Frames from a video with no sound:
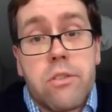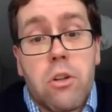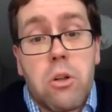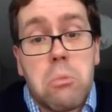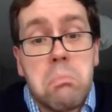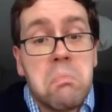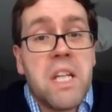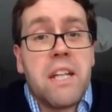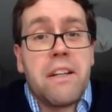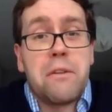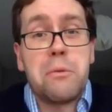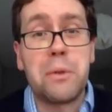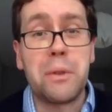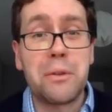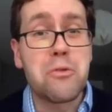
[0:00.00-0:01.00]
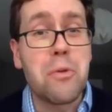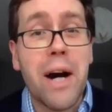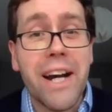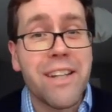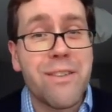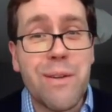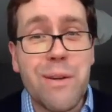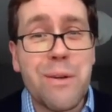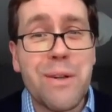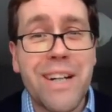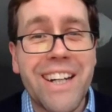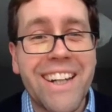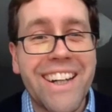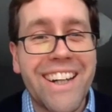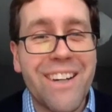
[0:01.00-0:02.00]
So we'll try
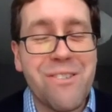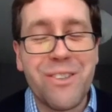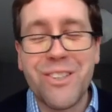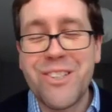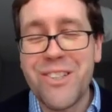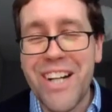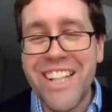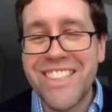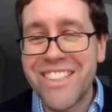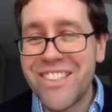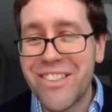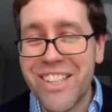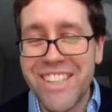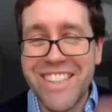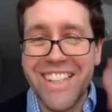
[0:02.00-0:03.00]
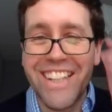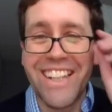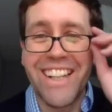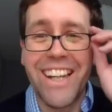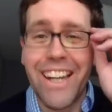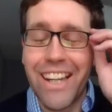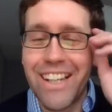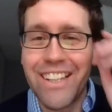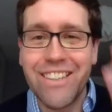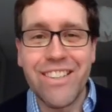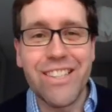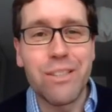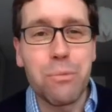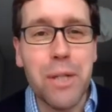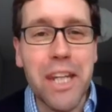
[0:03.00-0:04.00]
to do it
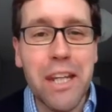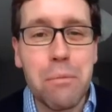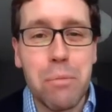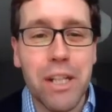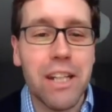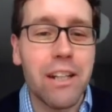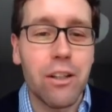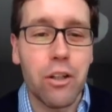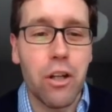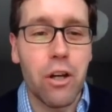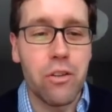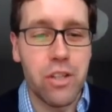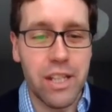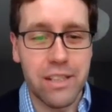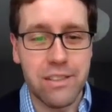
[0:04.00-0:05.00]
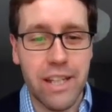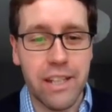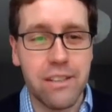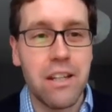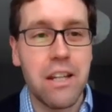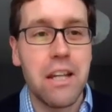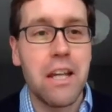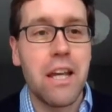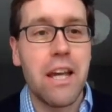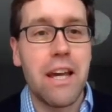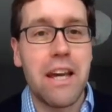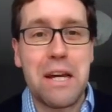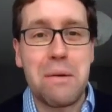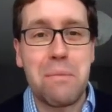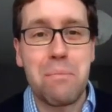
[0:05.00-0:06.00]
this week, but I don't know the exact
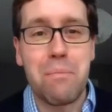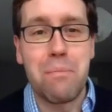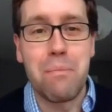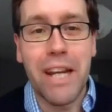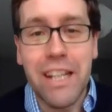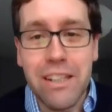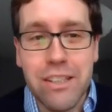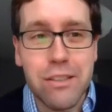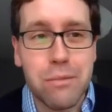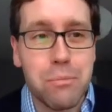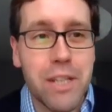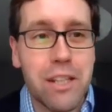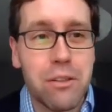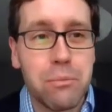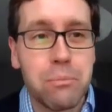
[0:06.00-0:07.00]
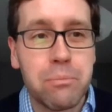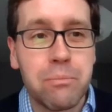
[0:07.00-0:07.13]
mechanism yet.